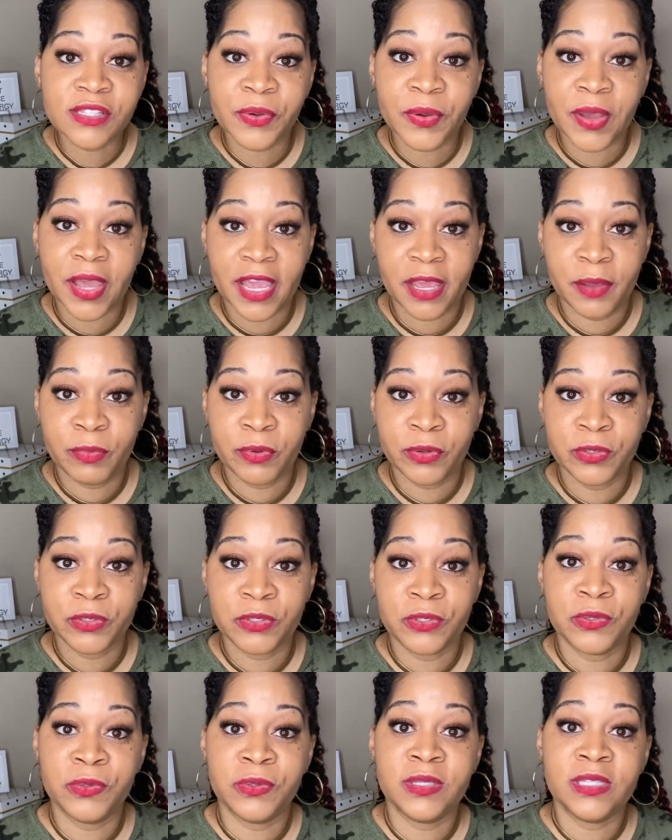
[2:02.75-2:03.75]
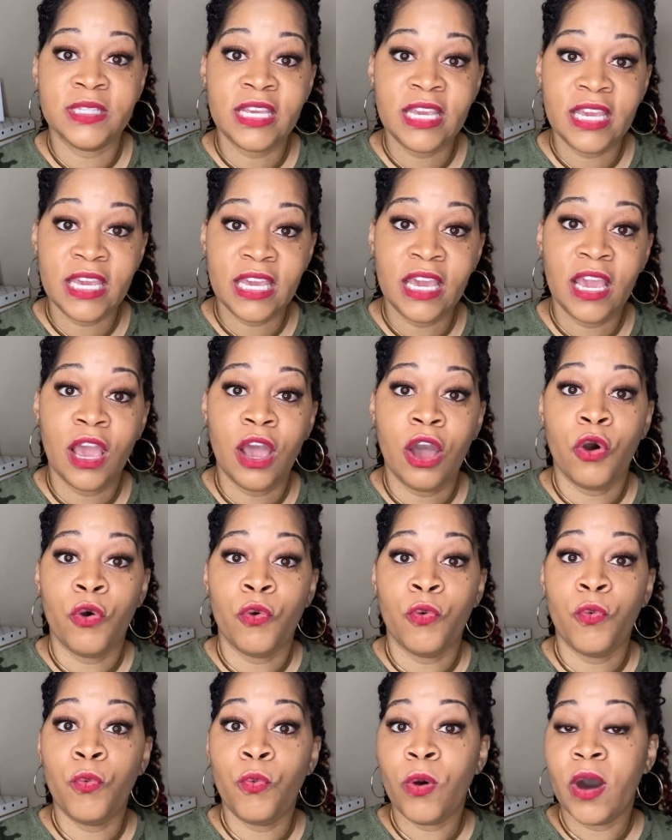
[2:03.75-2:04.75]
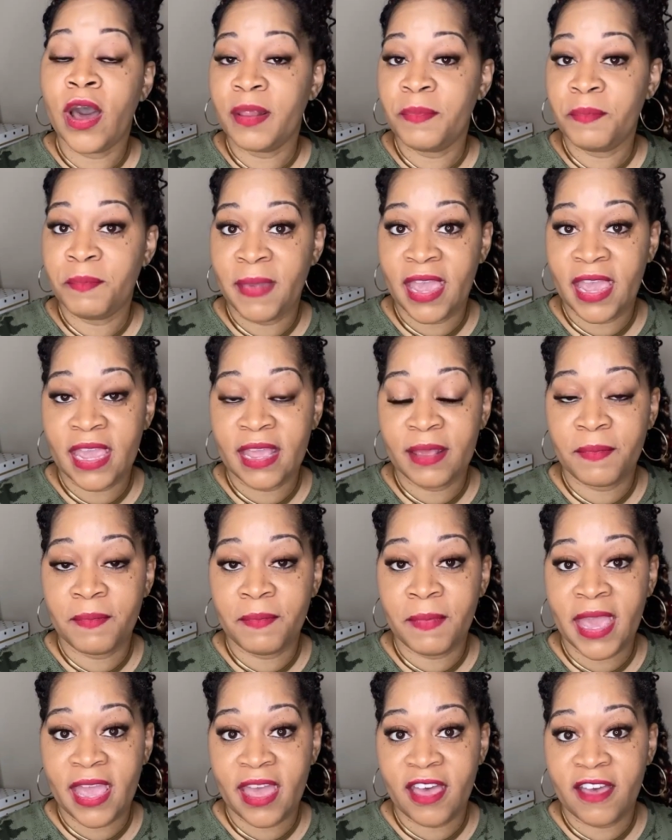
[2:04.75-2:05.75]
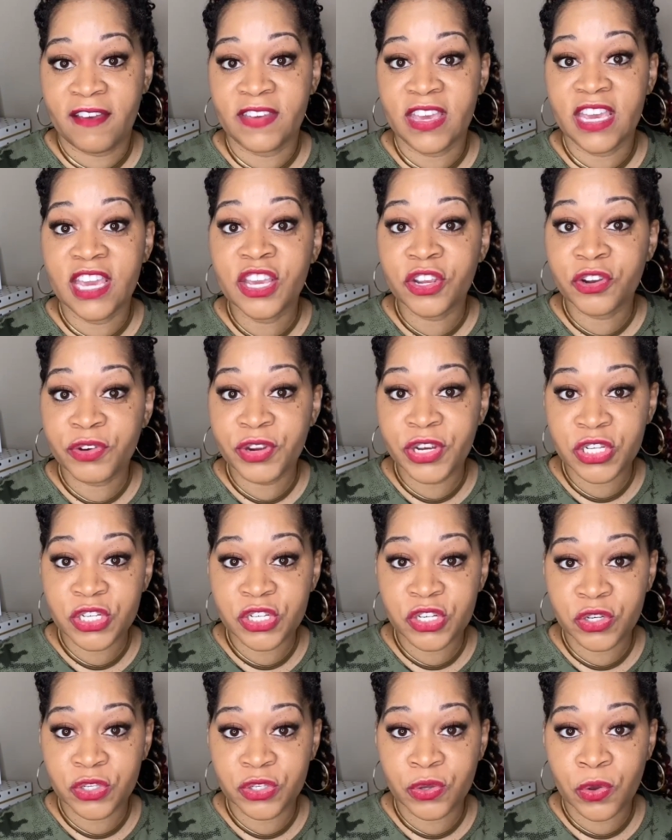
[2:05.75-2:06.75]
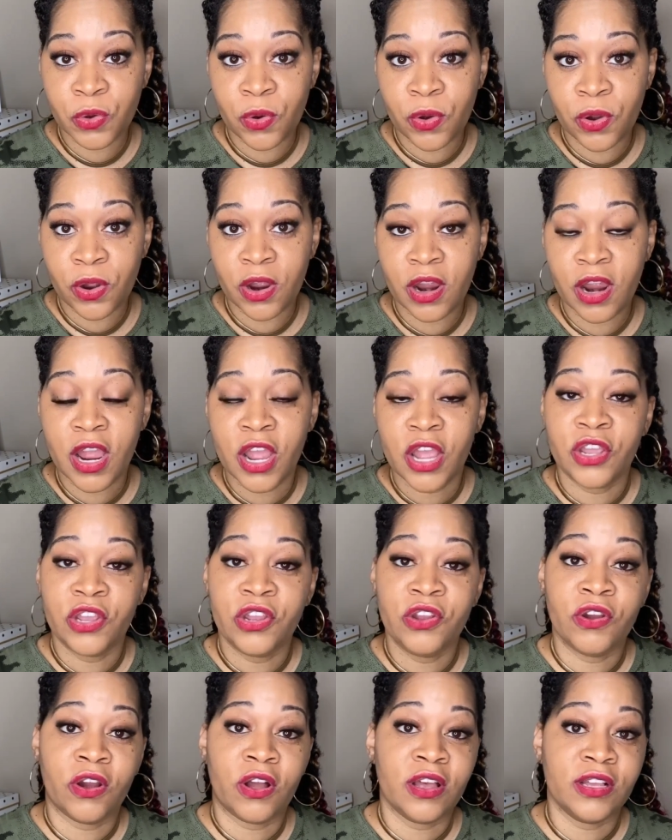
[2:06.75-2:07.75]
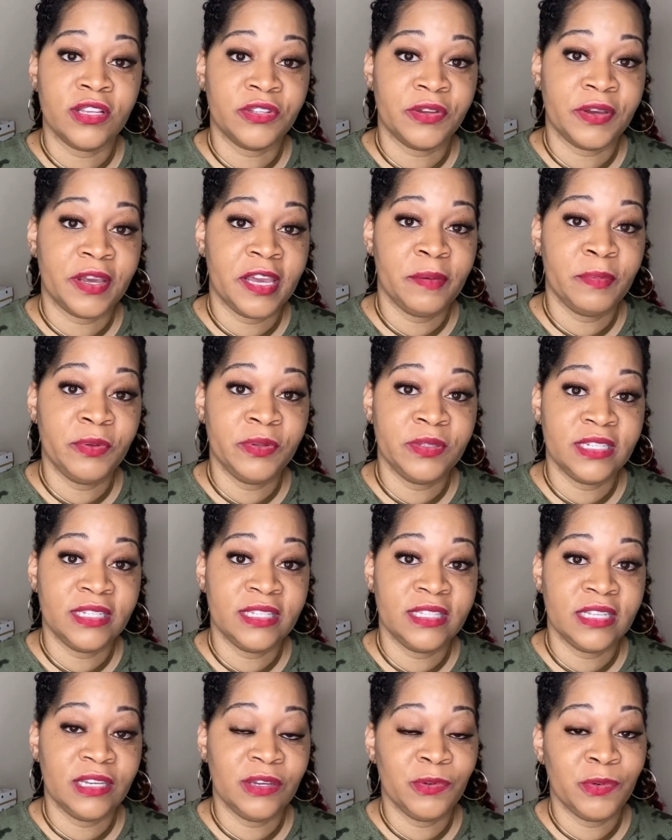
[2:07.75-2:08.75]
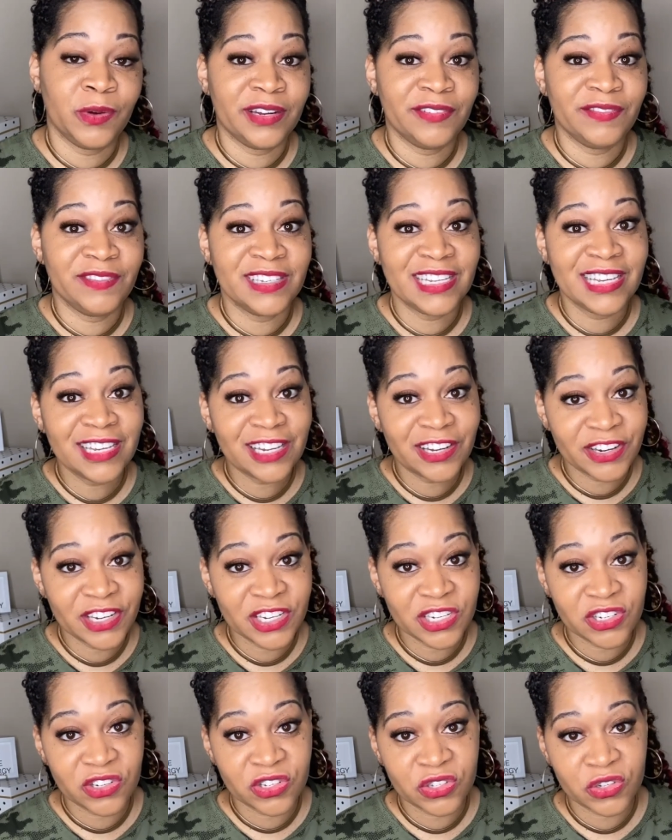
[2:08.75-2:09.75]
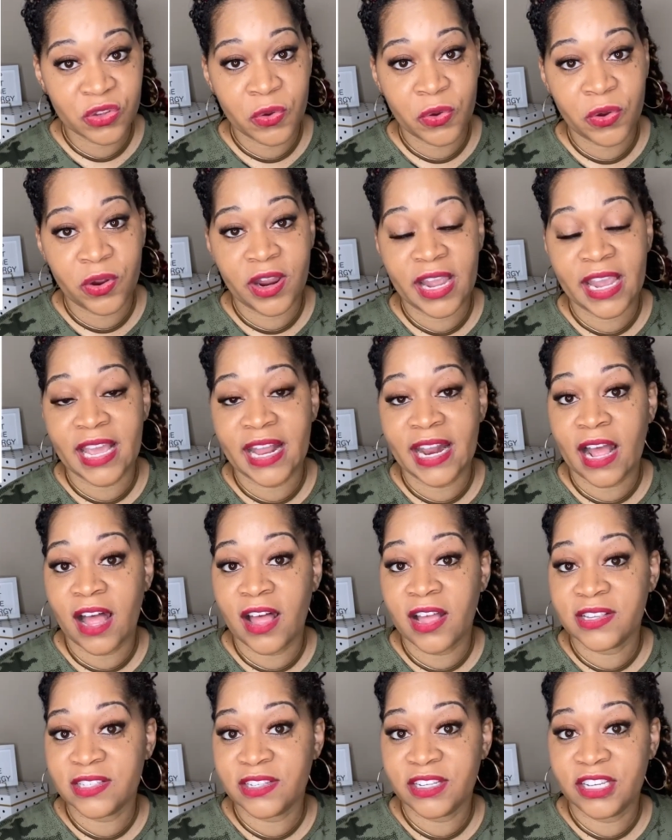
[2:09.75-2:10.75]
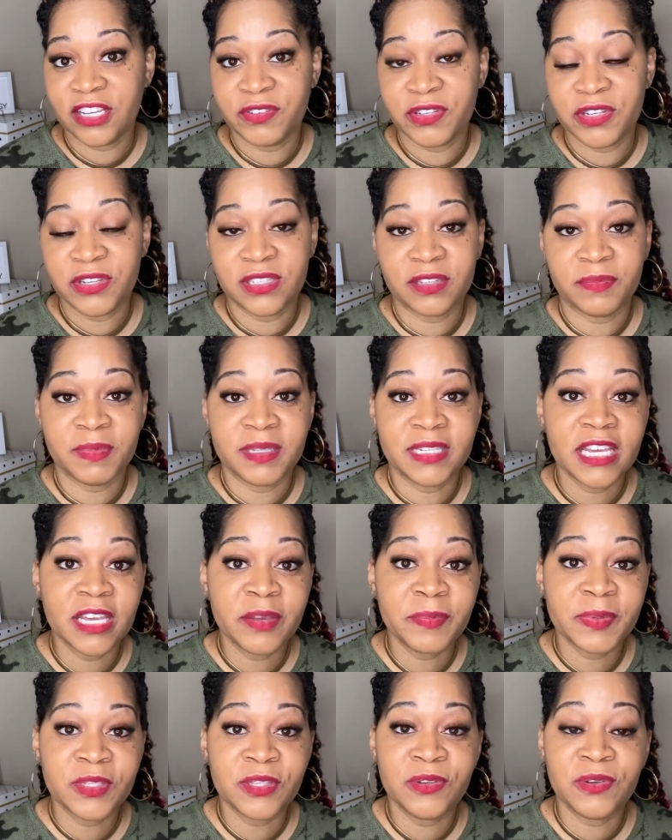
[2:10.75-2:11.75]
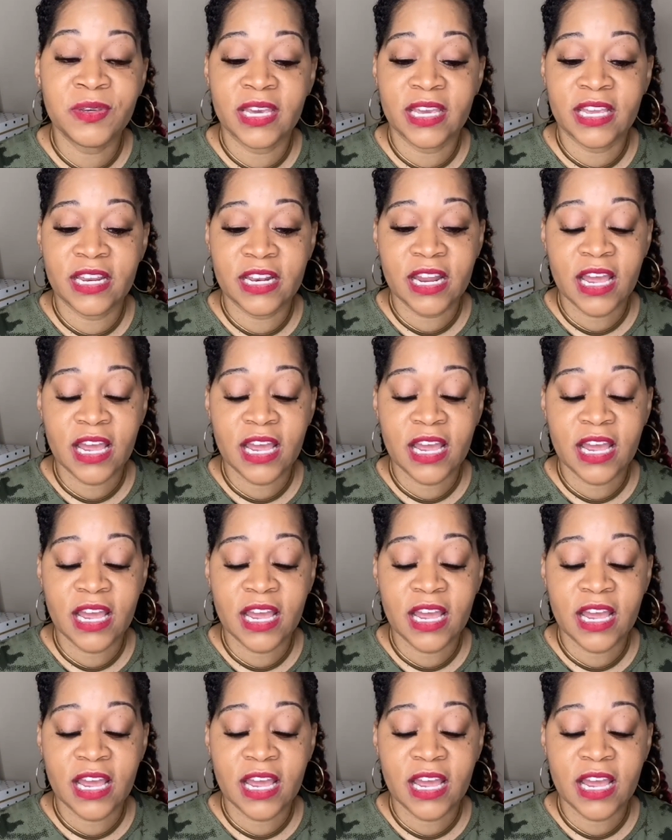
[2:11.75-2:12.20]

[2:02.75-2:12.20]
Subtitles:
able to see what may have increased your score. You're also able to see what have decreased your score. It also gives you some tips. You can